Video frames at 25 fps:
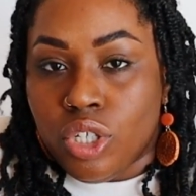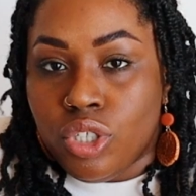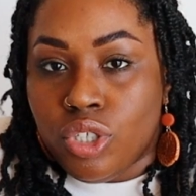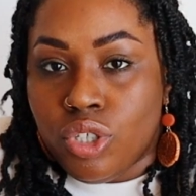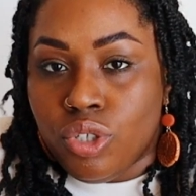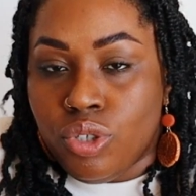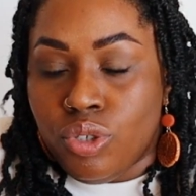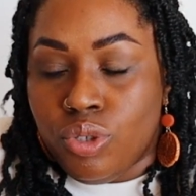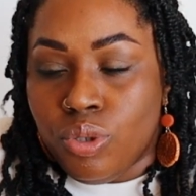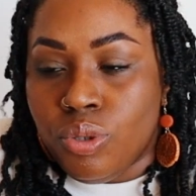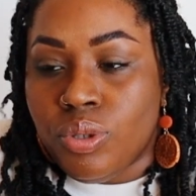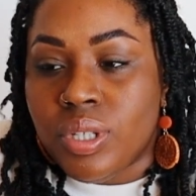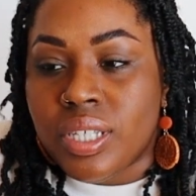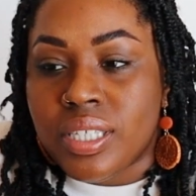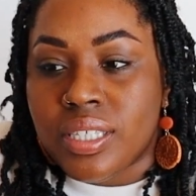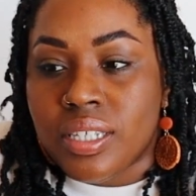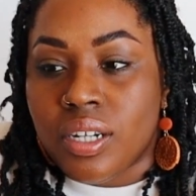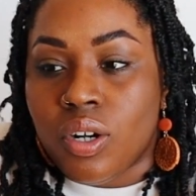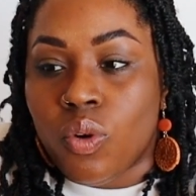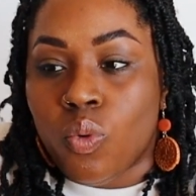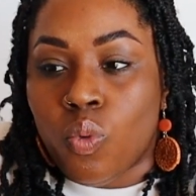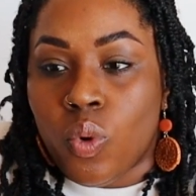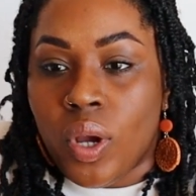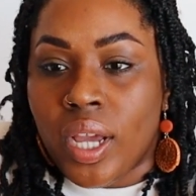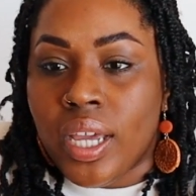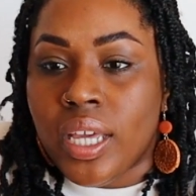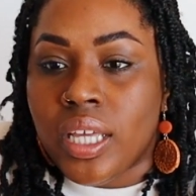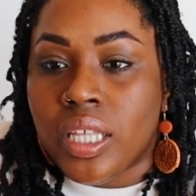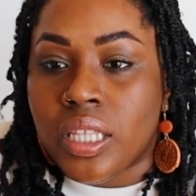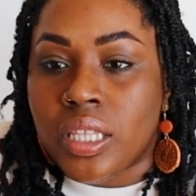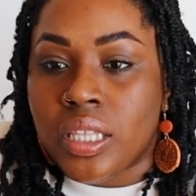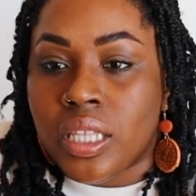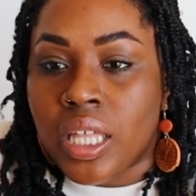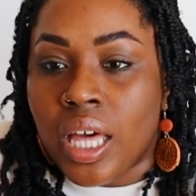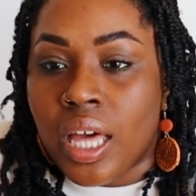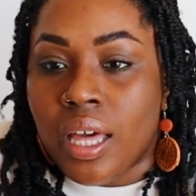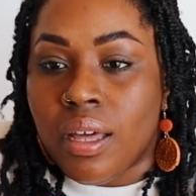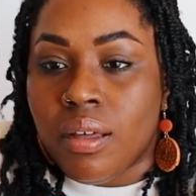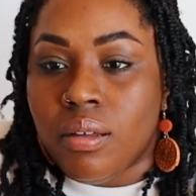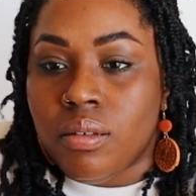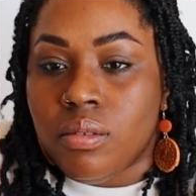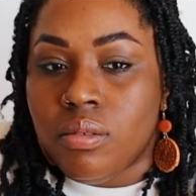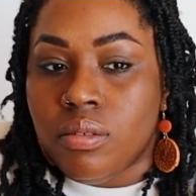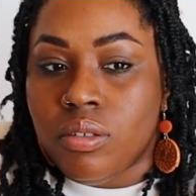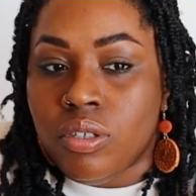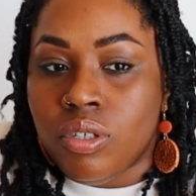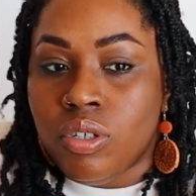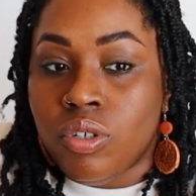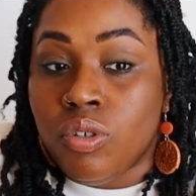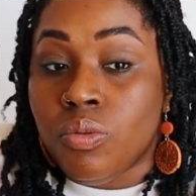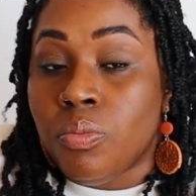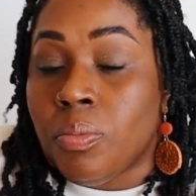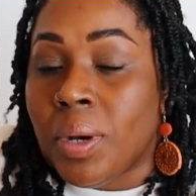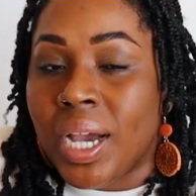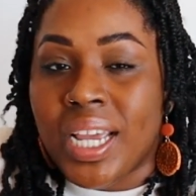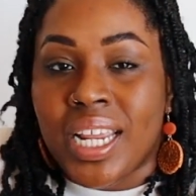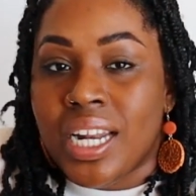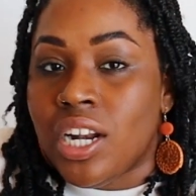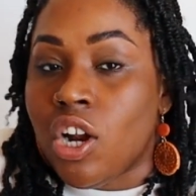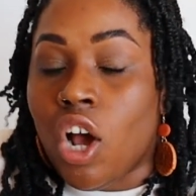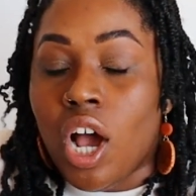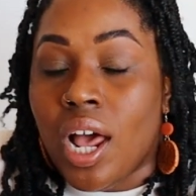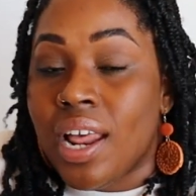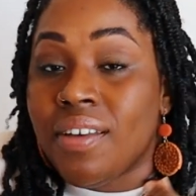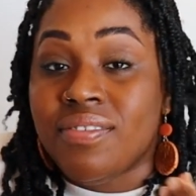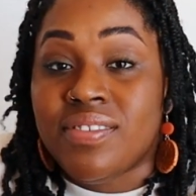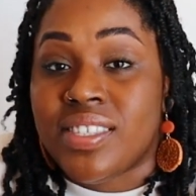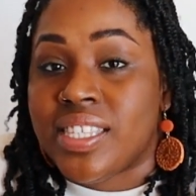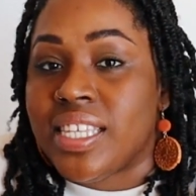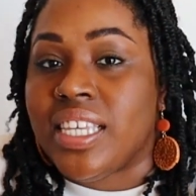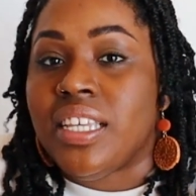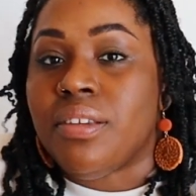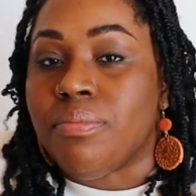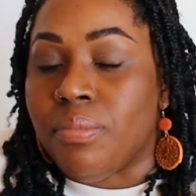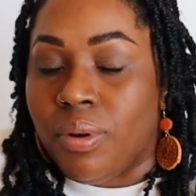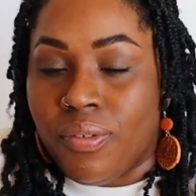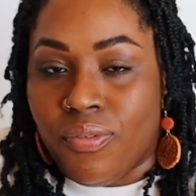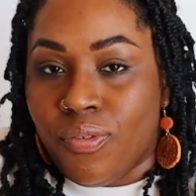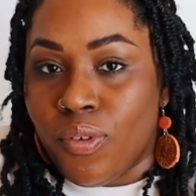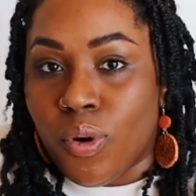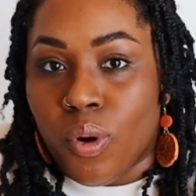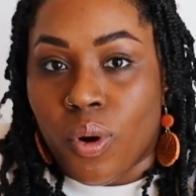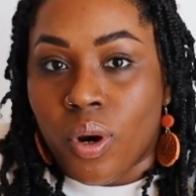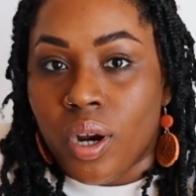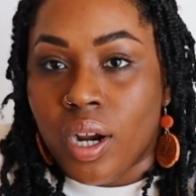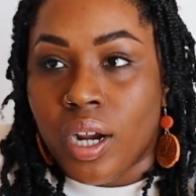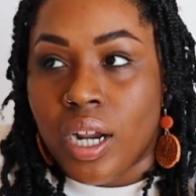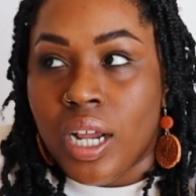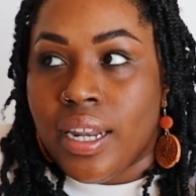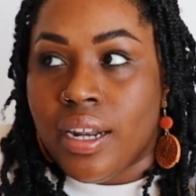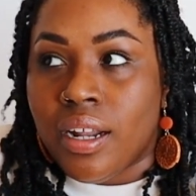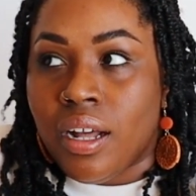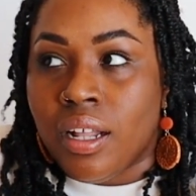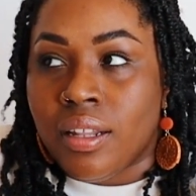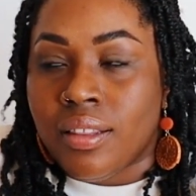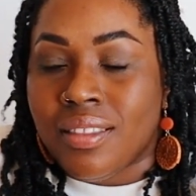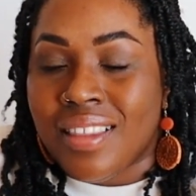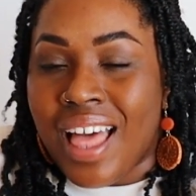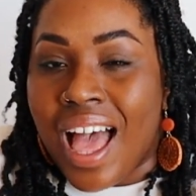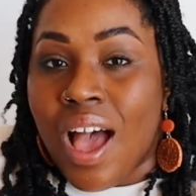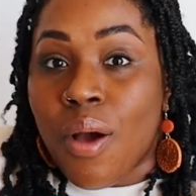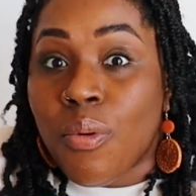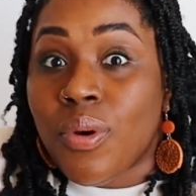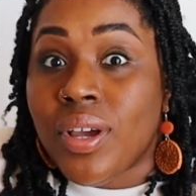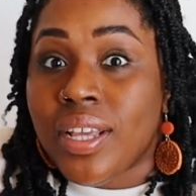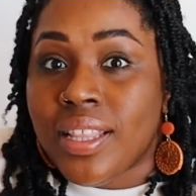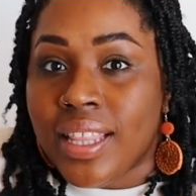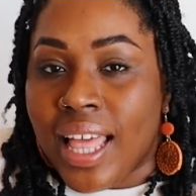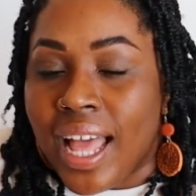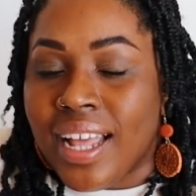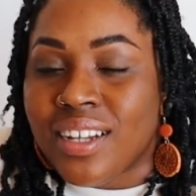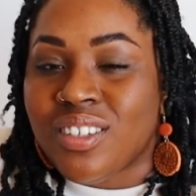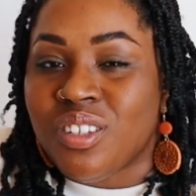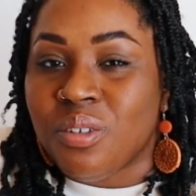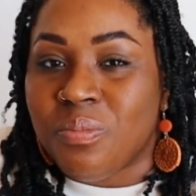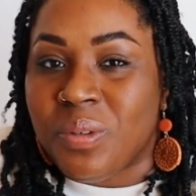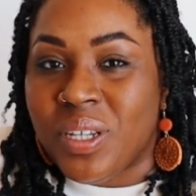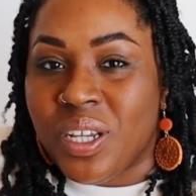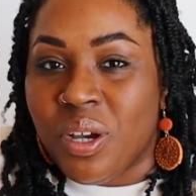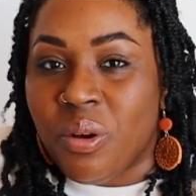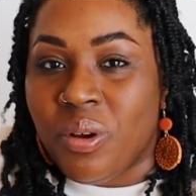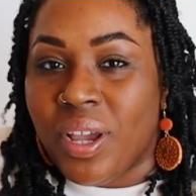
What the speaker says: to do this in a way that you might not have seen before, and allowing that to be